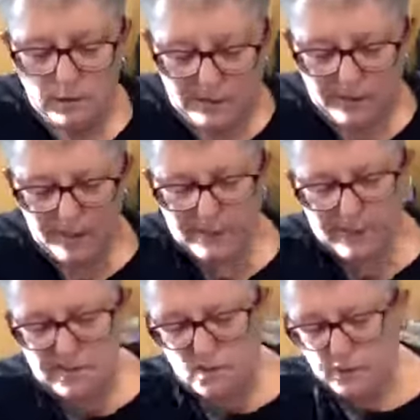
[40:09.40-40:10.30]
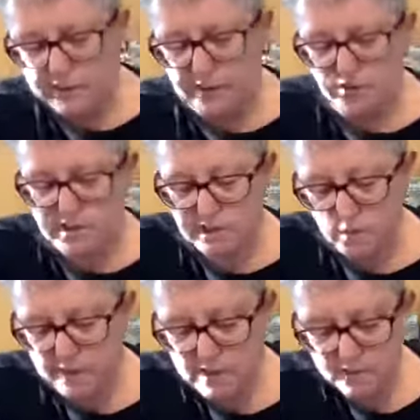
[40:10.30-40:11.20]
yeah, that's a really interesting
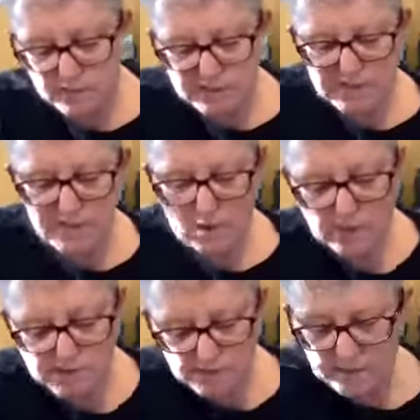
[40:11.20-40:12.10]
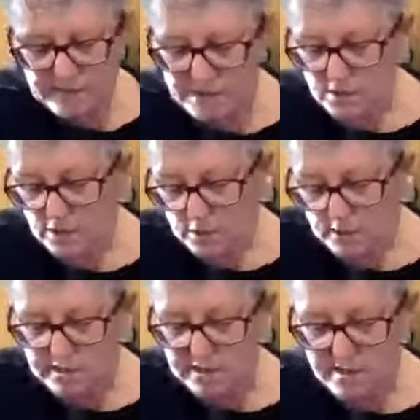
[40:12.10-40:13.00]
question because it's honestly been so
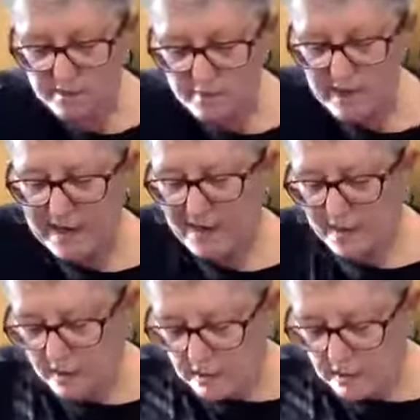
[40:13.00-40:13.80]
long since I've made